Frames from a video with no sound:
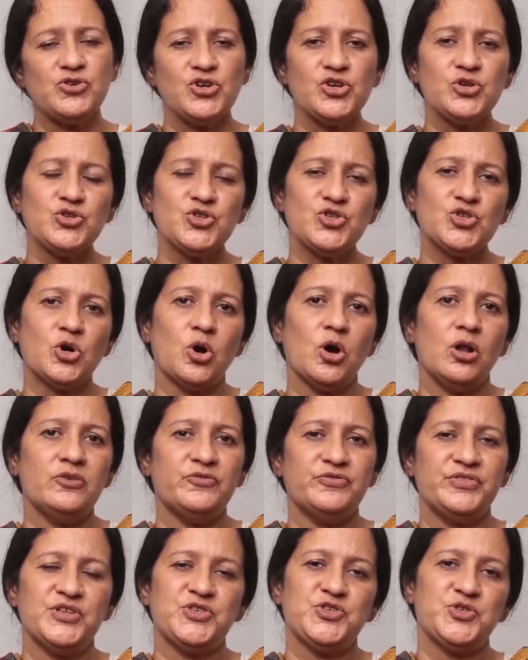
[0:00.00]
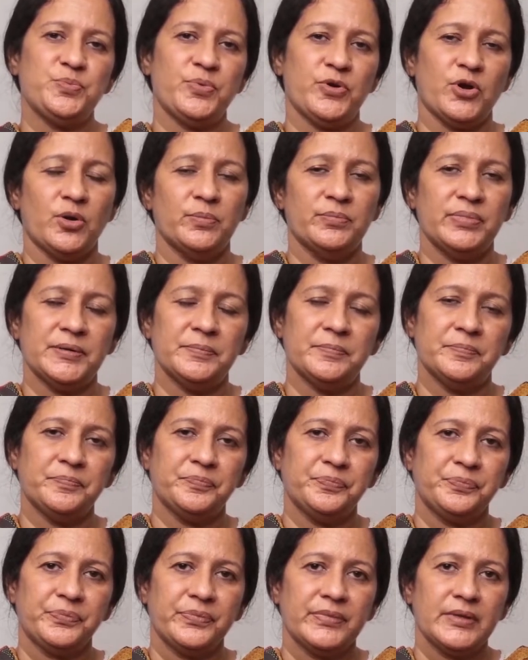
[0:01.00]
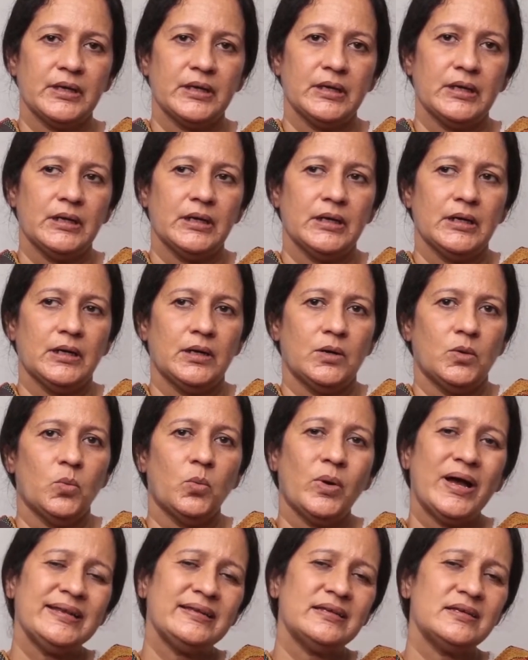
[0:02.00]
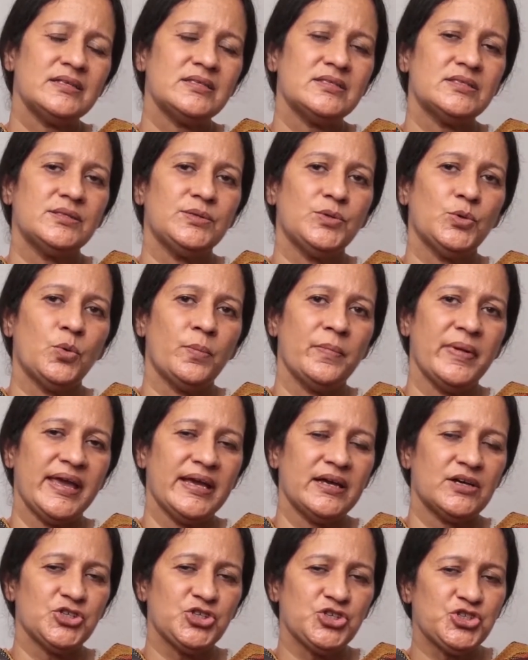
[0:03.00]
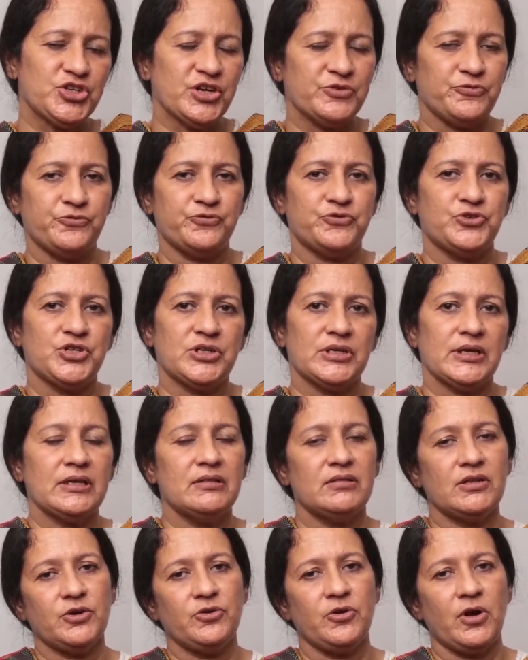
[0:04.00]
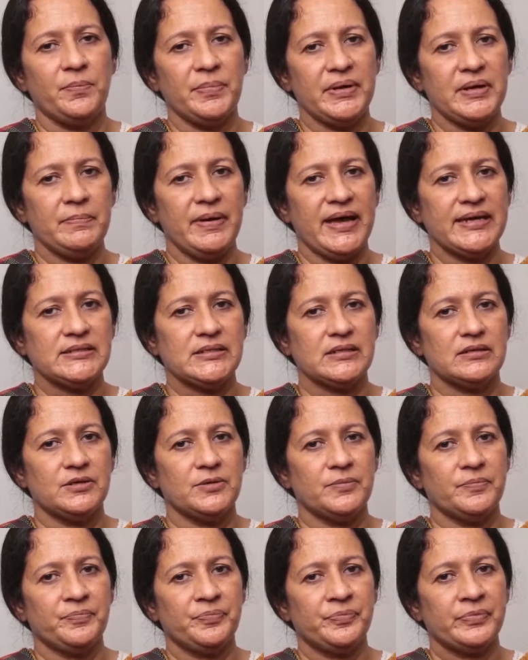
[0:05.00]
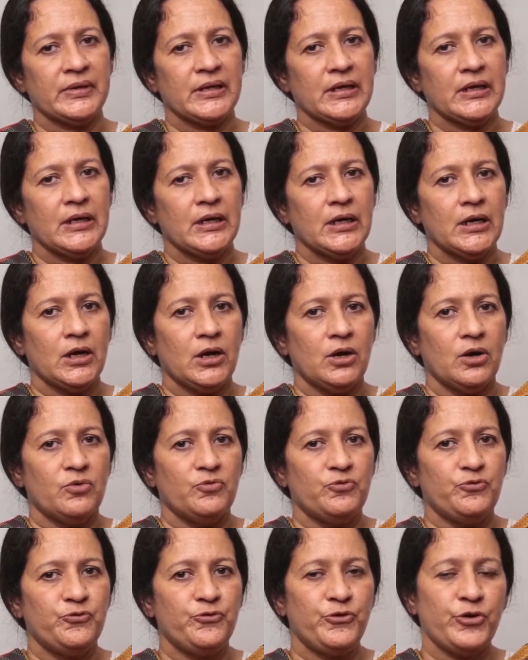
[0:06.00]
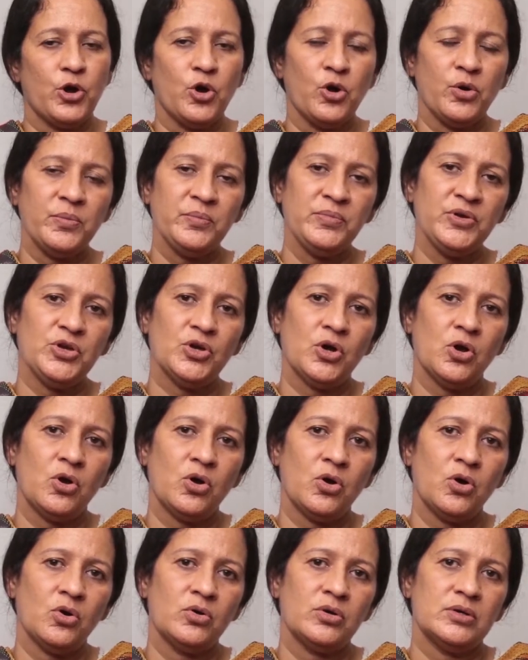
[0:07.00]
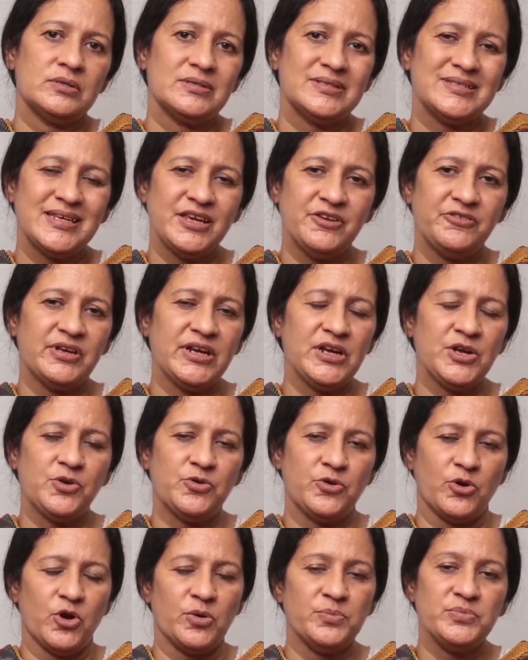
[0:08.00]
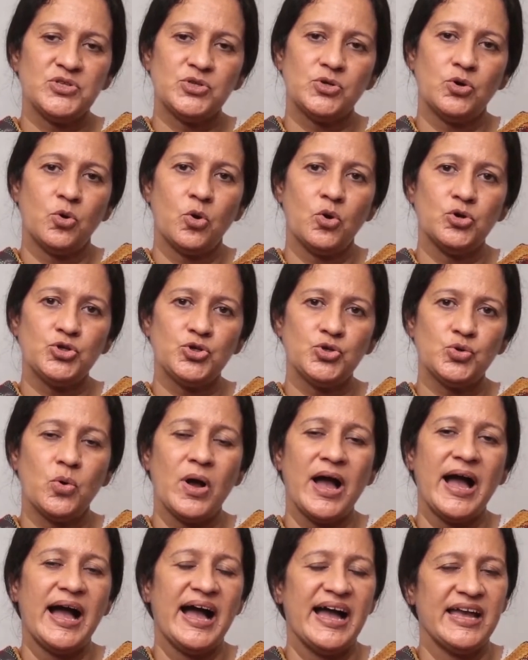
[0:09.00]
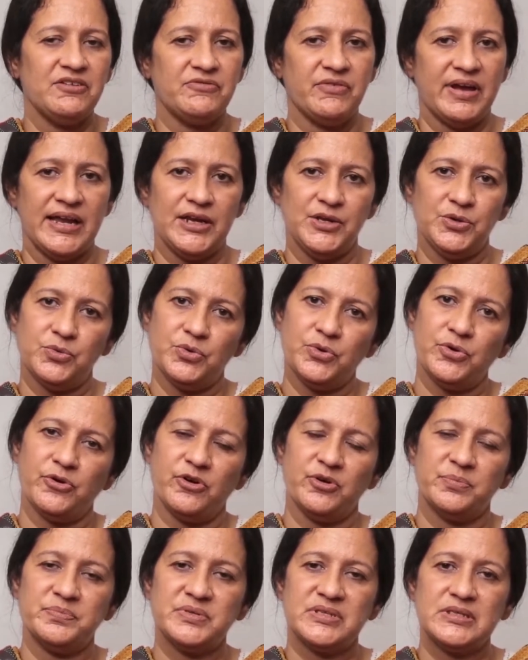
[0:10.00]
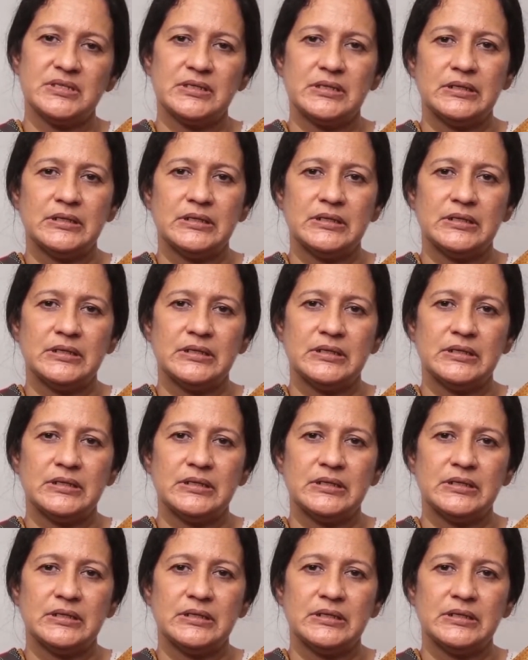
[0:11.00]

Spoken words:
do you solve this problem? One is you make a shift in the cropping pattern. From your cereal crops, go to high value crops